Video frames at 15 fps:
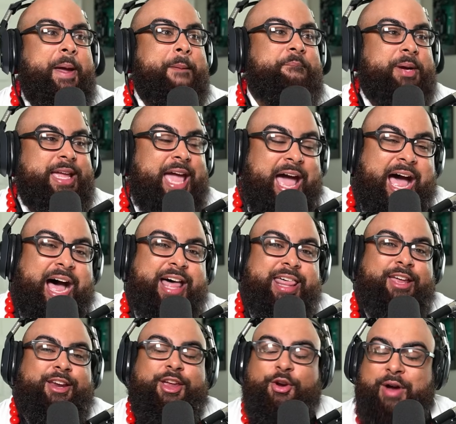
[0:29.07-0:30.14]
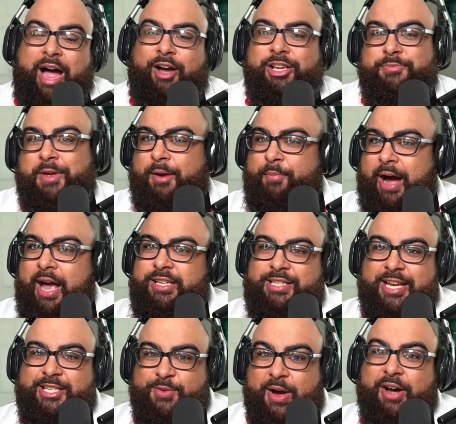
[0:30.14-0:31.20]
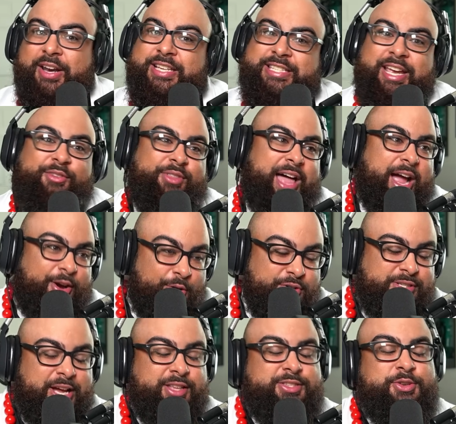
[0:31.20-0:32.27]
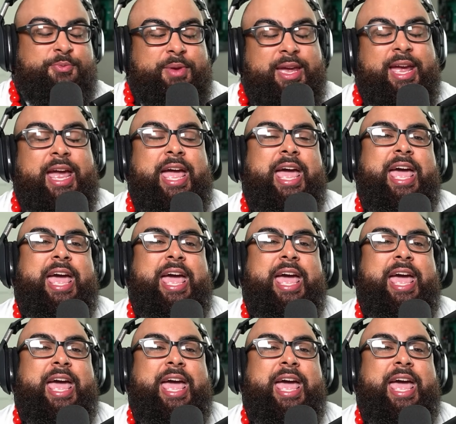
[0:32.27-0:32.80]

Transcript: But yeah, and Kyoraku's made up Aizen as well. Let's see if that goes out to me.